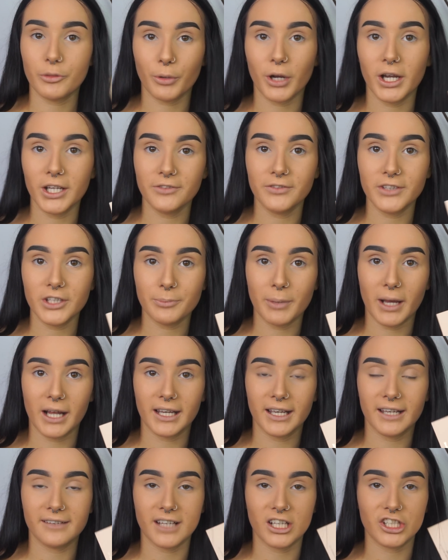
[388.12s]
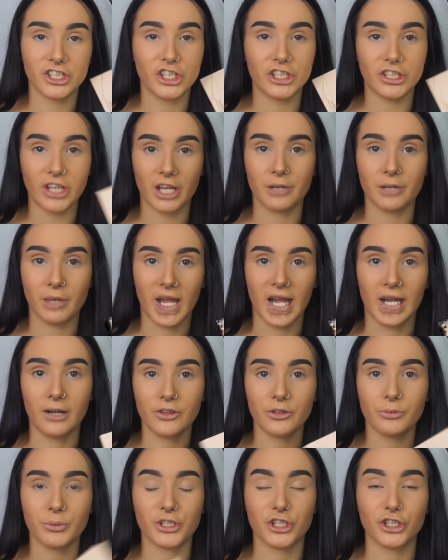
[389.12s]
price of this palette is actually
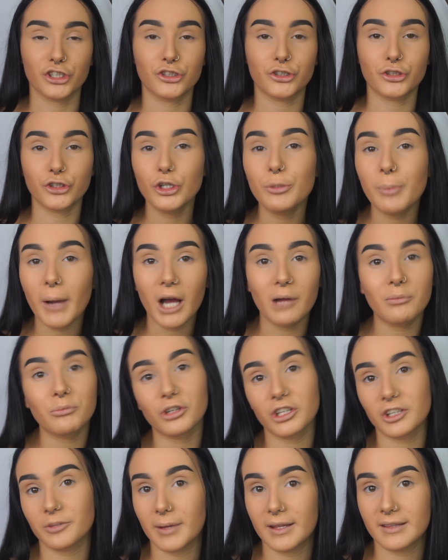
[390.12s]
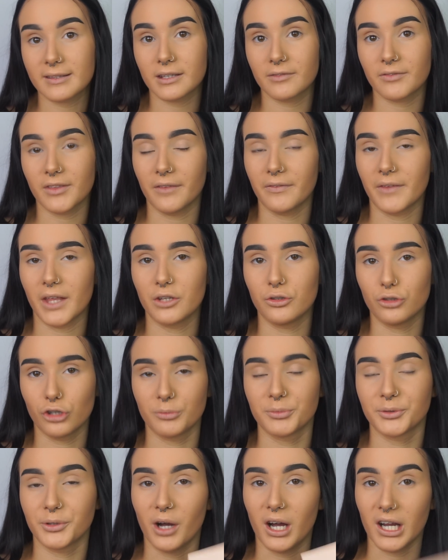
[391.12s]
£10, which is £2 more expensive than their
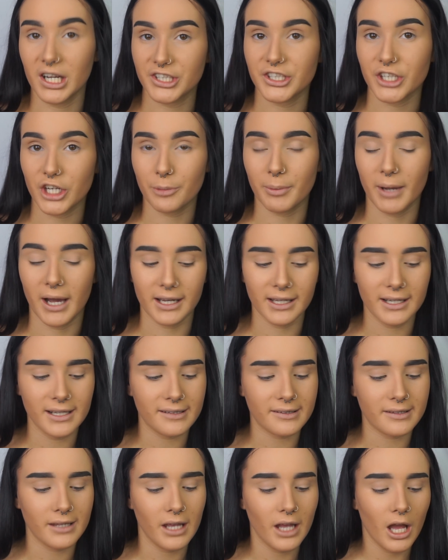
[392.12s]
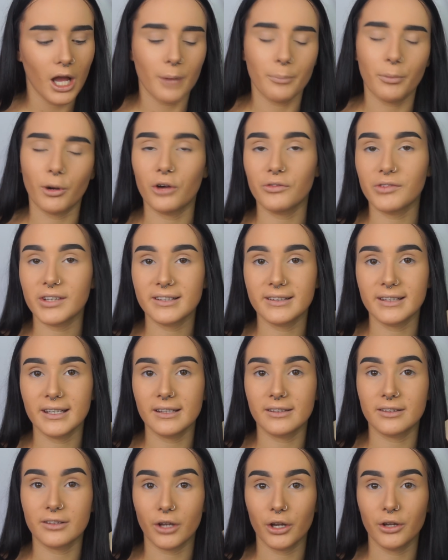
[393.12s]
normal eyeshadow palettes. But
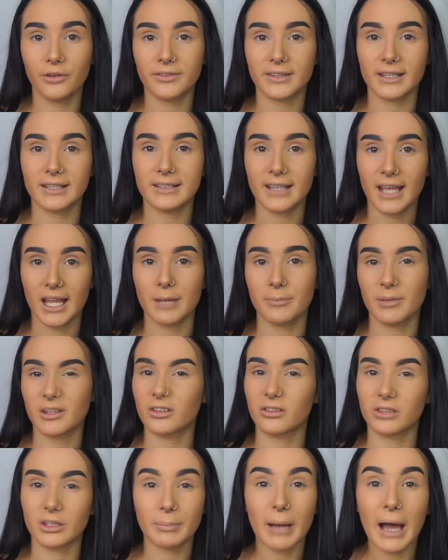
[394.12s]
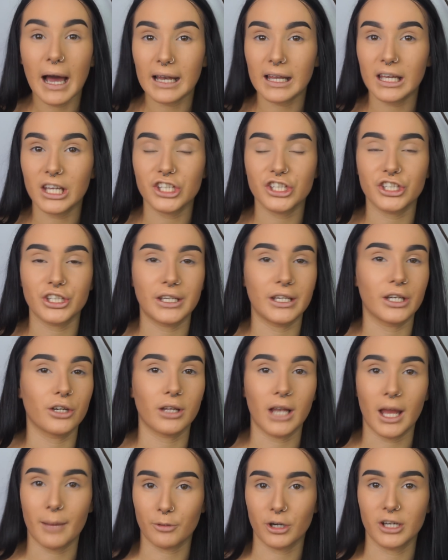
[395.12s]
obviously SOPH's name is on the palette. She
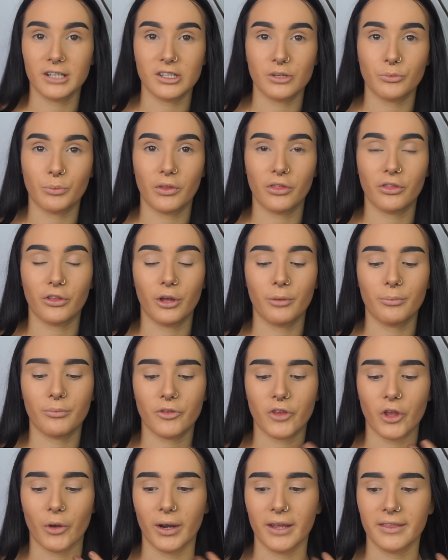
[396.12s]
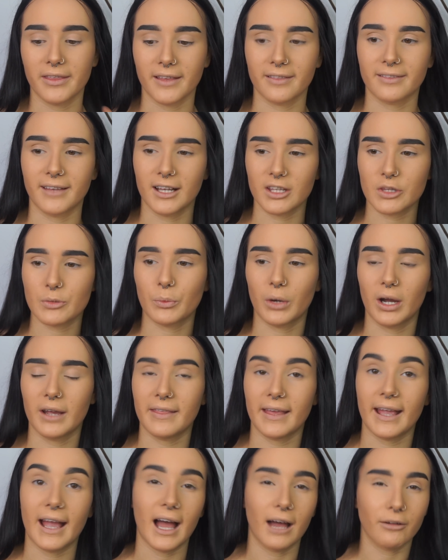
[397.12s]
collaborated with them, so I think that's why
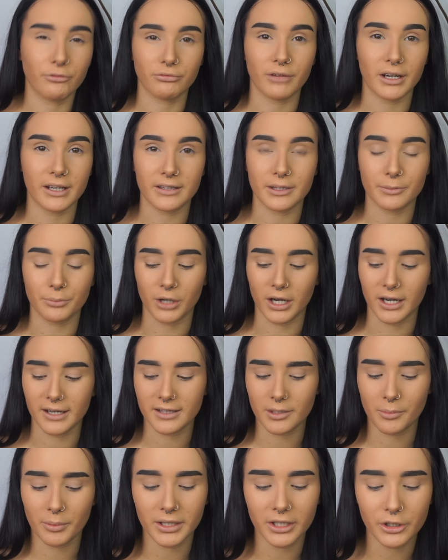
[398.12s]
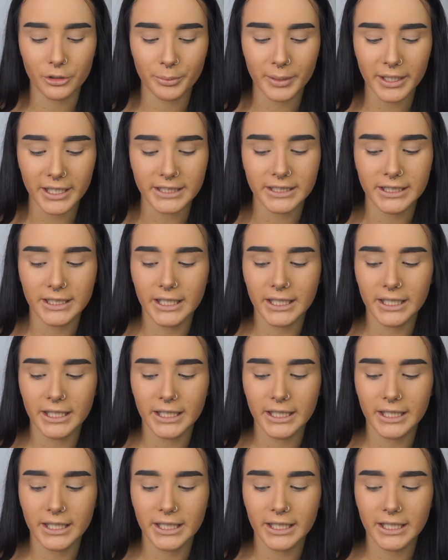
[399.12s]
they have raised the price up a little bit.